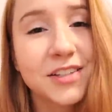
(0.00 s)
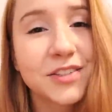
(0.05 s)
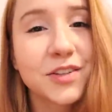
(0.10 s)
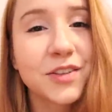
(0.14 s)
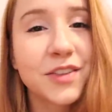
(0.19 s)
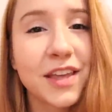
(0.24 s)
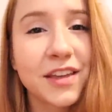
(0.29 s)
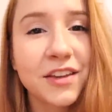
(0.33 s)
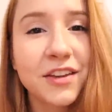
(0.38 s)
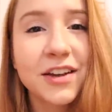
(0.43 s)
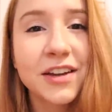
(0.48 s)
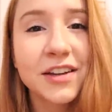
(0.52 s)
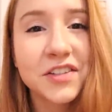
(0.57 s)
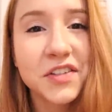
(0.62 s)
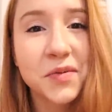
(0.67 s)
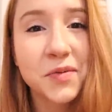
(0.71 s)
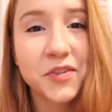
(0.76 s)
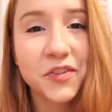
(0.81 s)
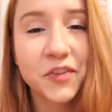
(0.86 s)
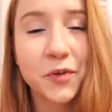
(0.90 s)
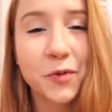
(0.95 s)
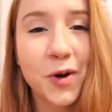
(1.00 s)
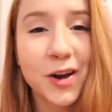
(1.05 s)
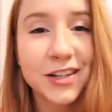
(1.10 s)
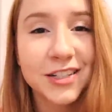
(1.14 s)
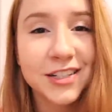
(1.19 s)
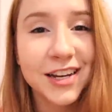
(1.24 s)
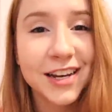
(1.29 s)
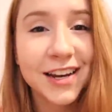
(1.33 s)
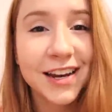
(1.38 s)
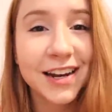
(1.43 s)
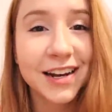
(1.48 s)
So thank you guys so much for
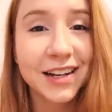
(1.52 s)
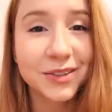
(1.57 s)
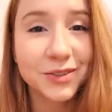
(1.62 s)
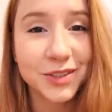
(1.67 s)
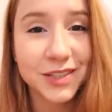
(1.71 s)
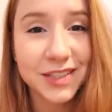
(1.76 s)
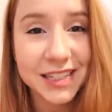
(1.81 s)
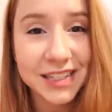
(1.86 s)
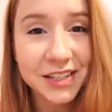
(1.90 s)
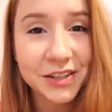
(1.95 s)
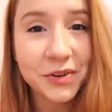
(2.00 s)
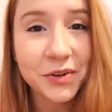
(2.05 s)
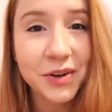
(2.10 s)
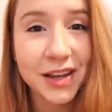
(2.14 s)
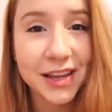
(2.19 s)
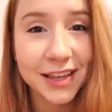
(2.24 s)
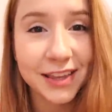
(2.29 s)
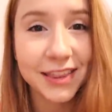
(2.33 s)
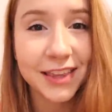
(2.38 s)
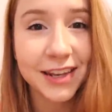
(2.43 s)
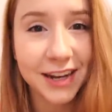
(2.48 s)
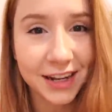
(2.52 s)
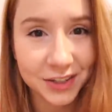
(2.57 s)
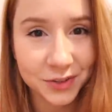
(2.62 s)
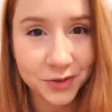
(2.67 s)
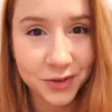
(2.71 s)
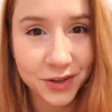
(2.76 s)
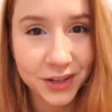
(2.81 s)
watching and I will see you in the next